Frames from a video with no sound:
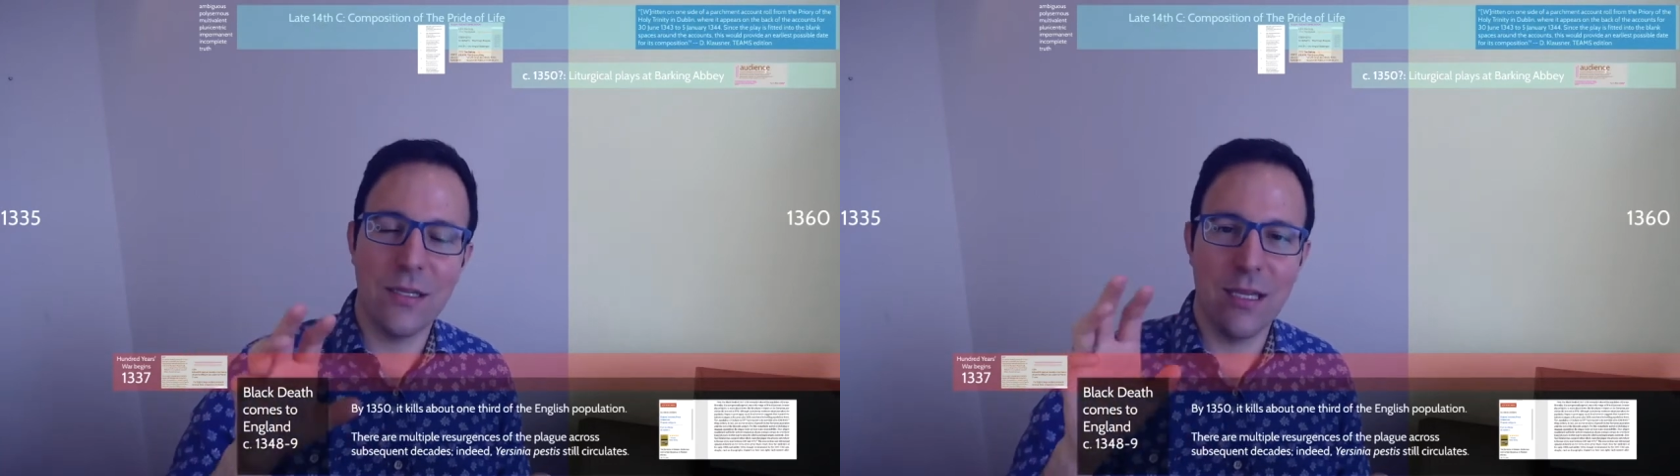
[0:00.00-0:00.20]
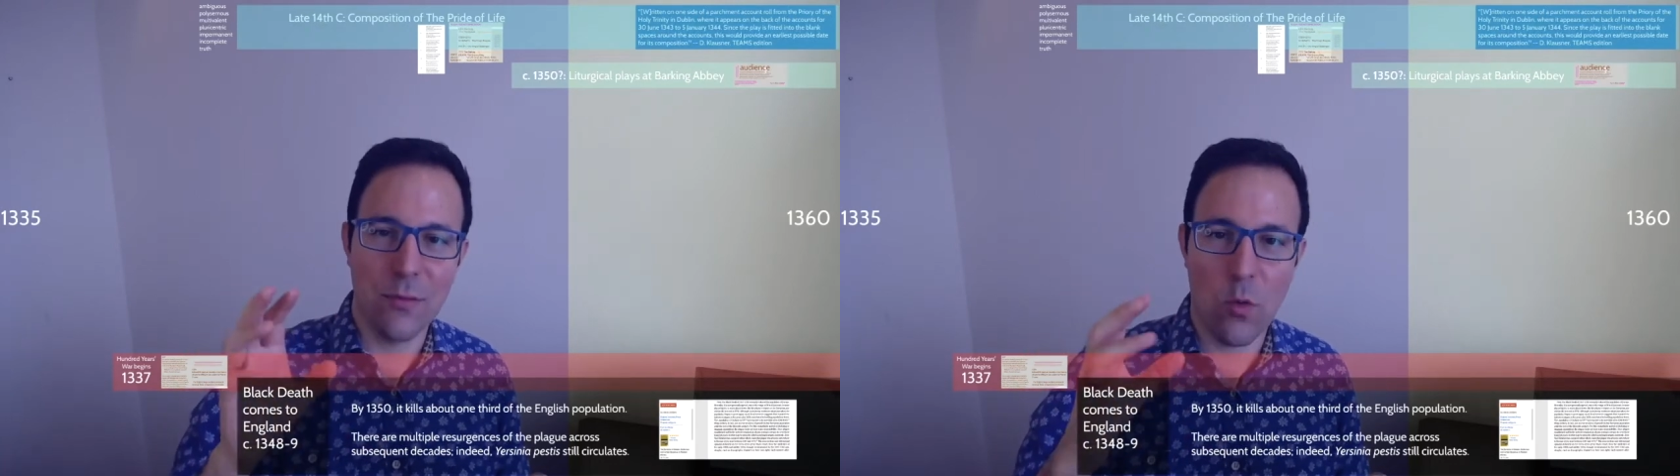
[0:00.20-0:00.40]

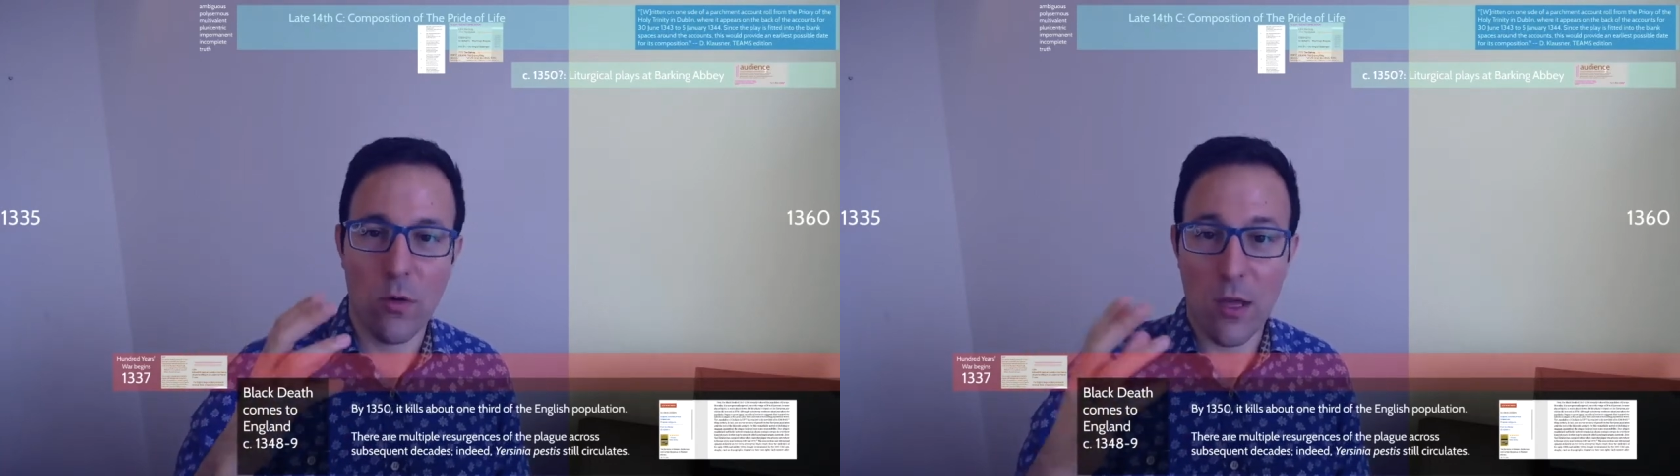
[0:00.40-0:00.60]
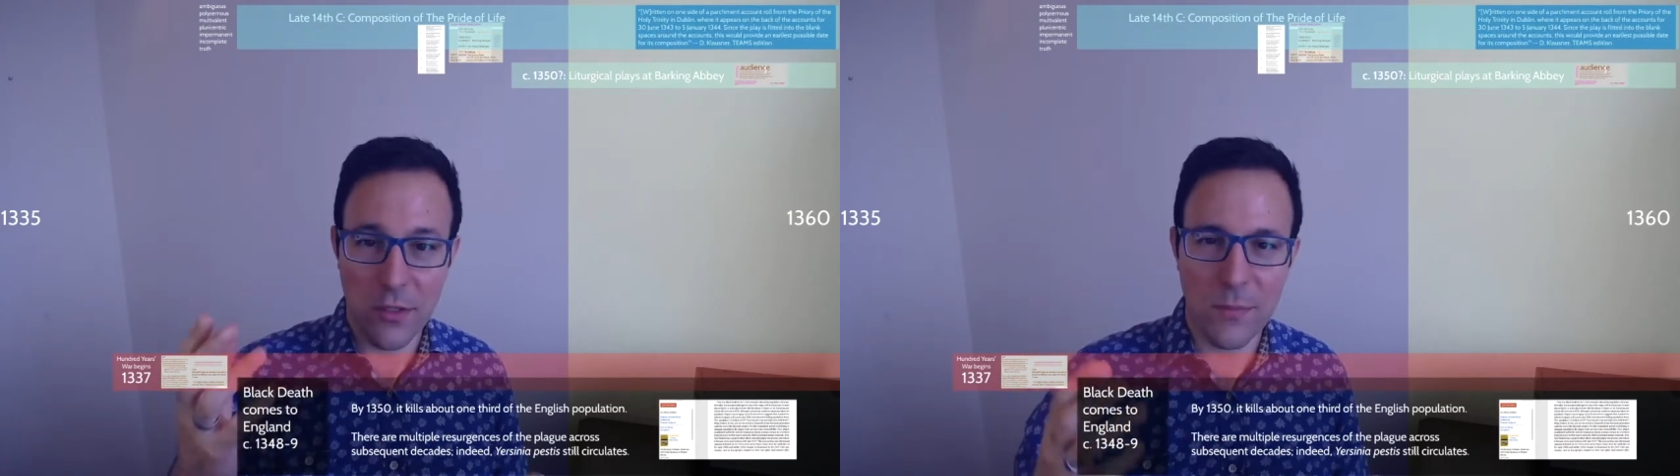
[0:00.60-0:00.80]
in
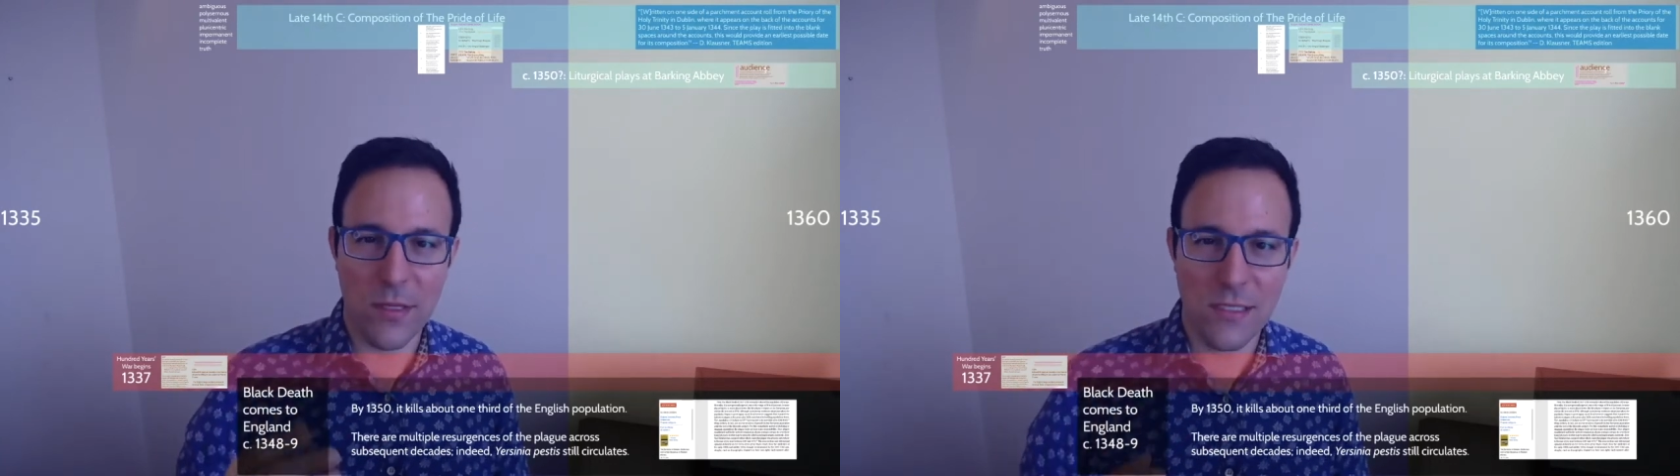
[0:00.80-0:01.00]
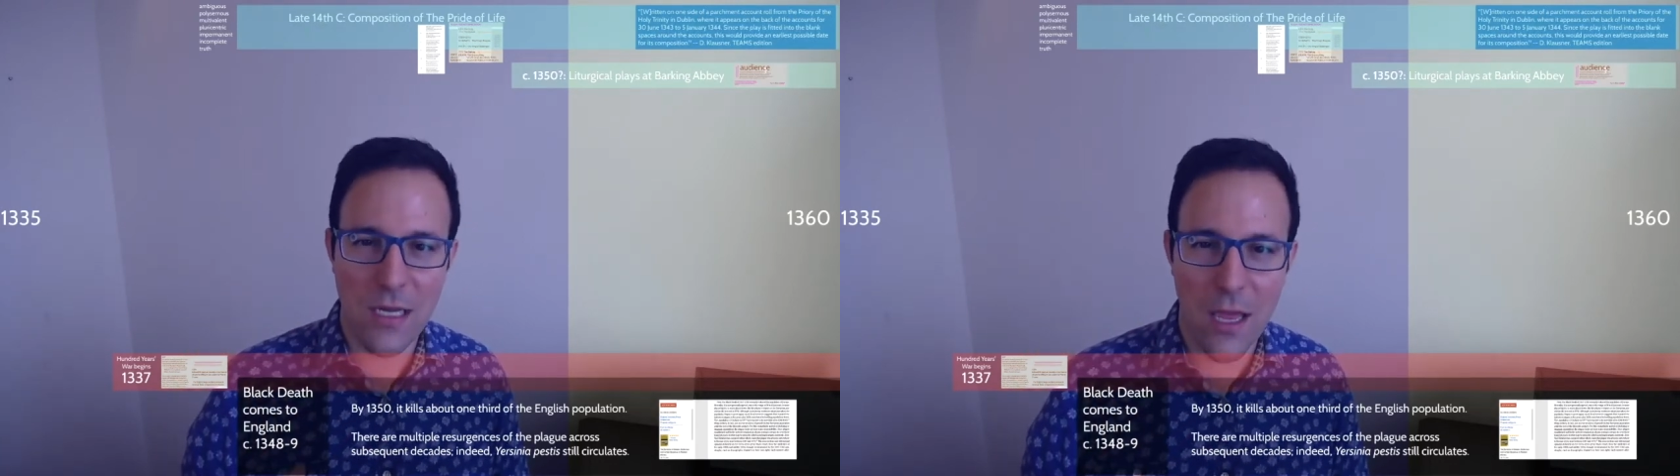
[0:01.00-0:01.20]
morality play
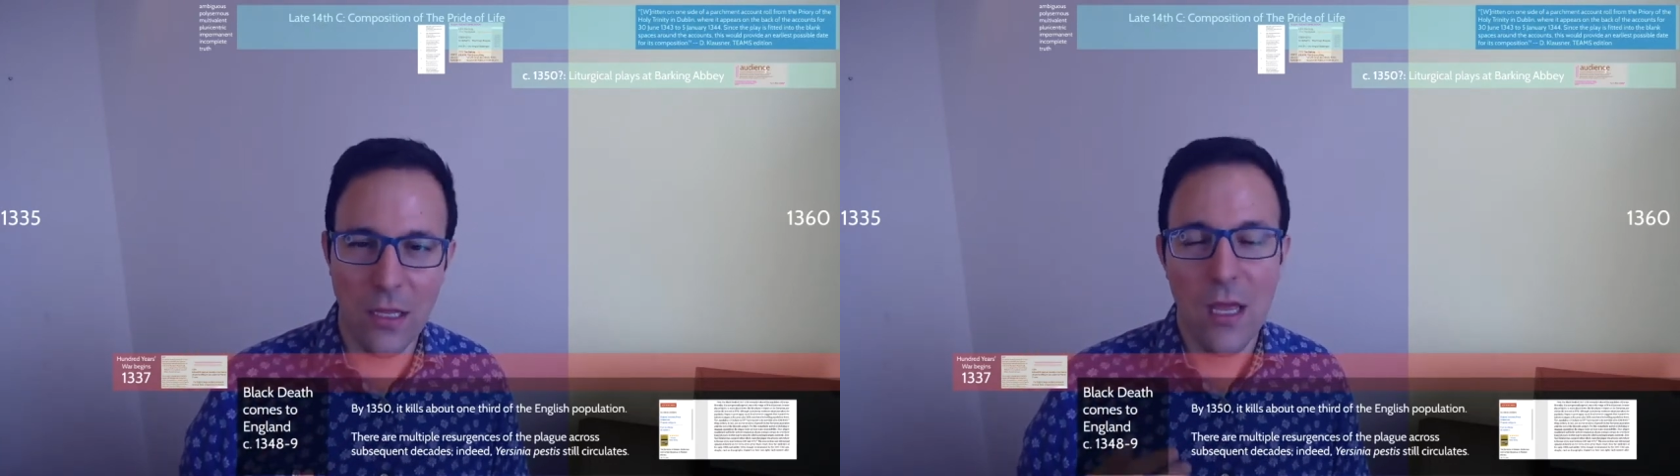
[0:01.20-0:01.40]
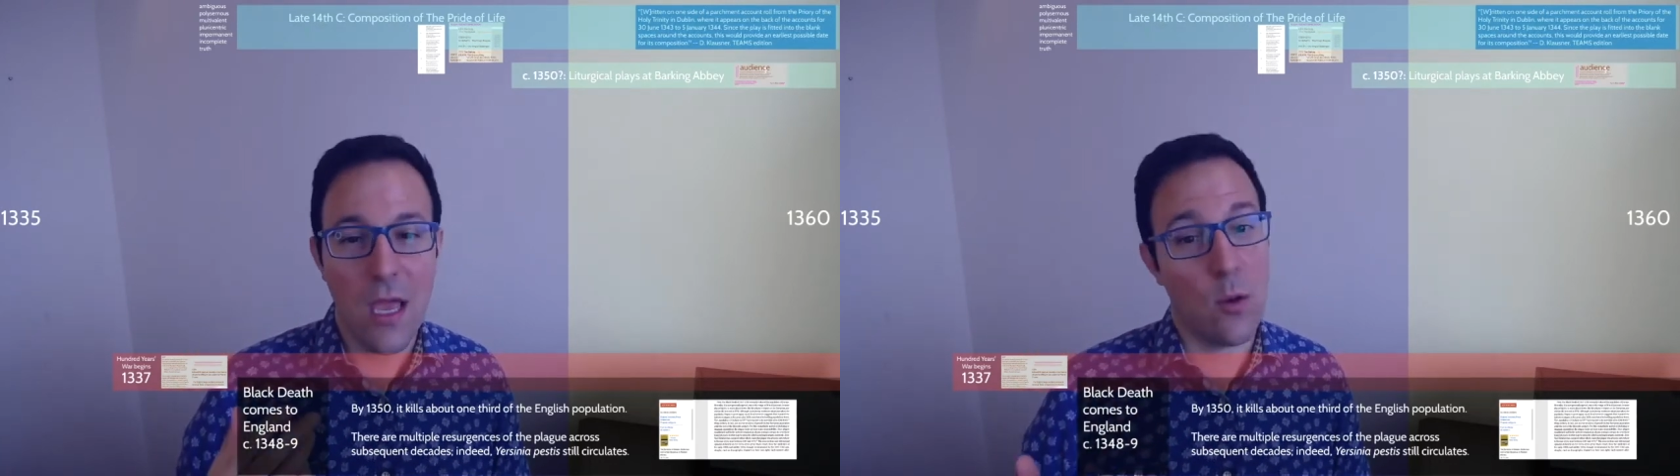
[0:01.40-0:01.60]
style
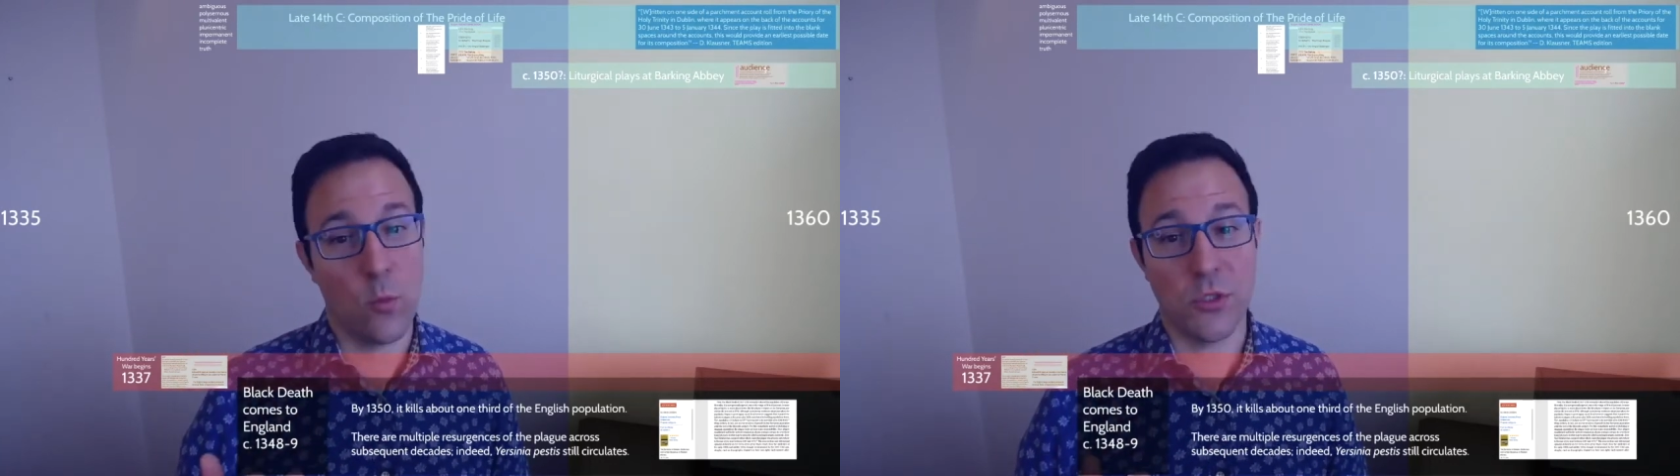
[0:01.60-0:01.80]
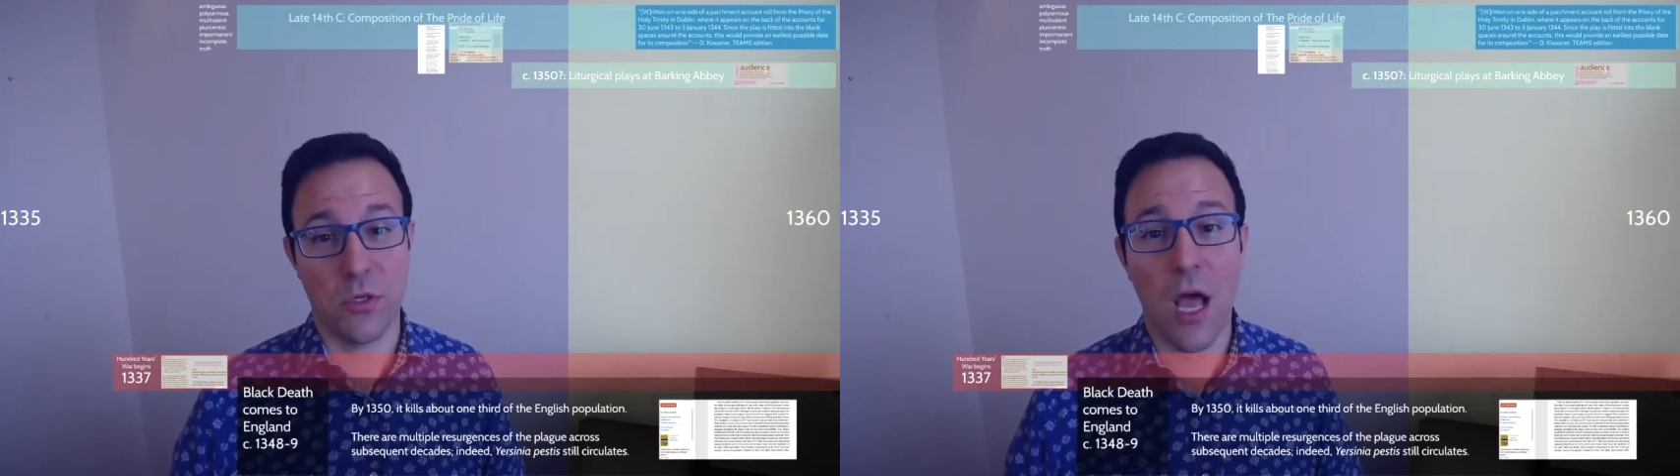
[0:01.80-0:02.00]
and
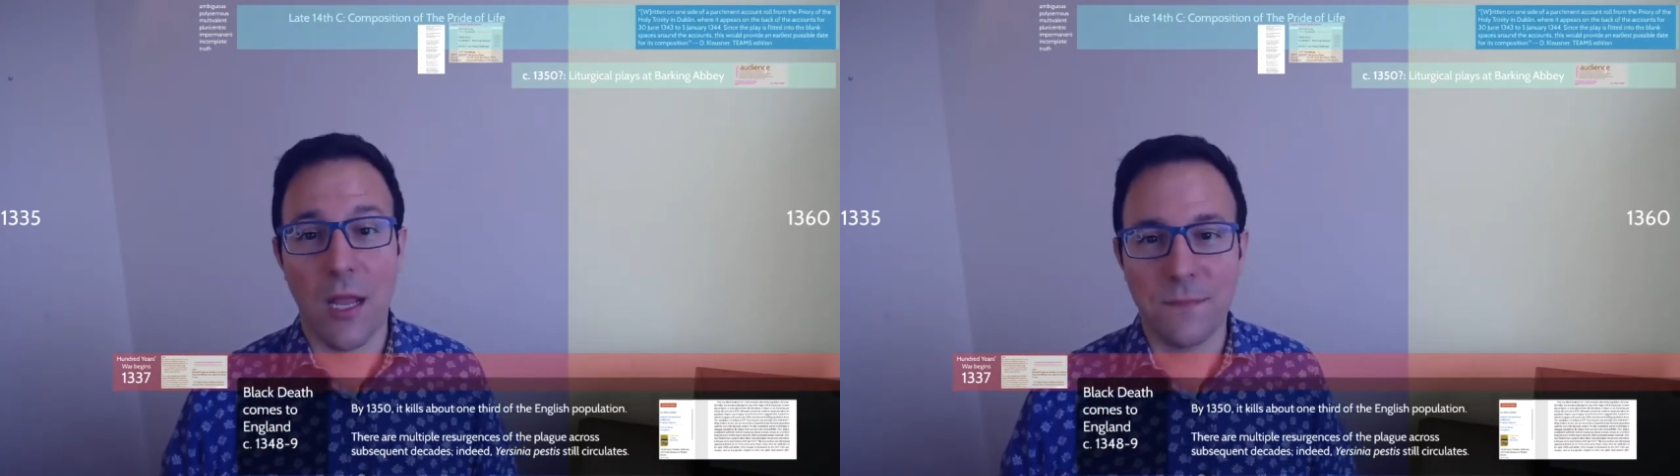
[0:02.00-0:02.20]
which are not.